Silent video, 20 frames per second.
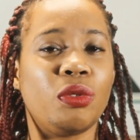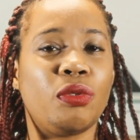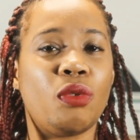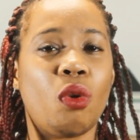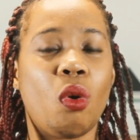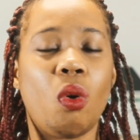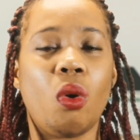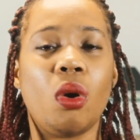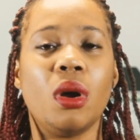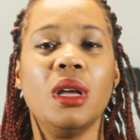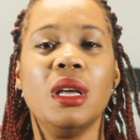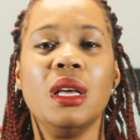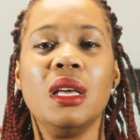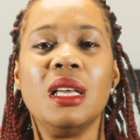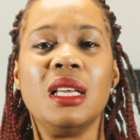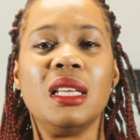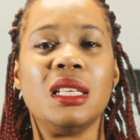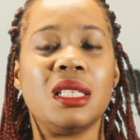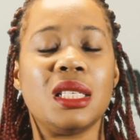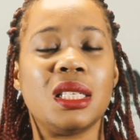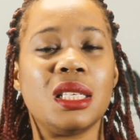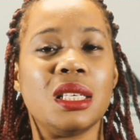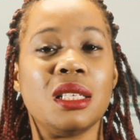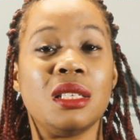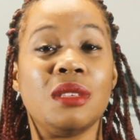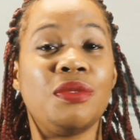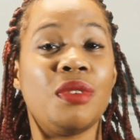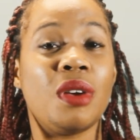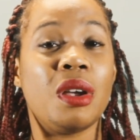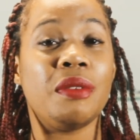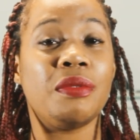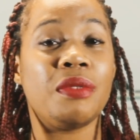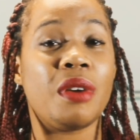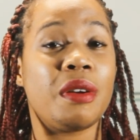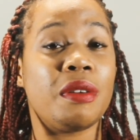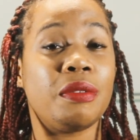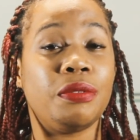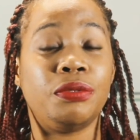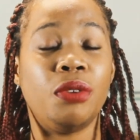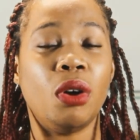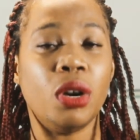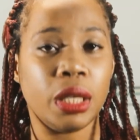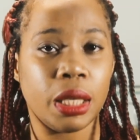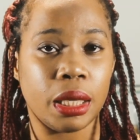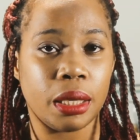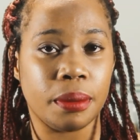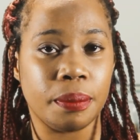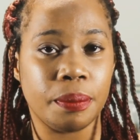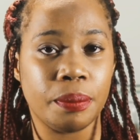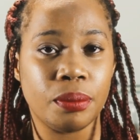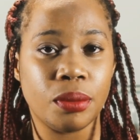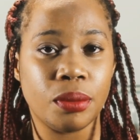for, he's very, very funny.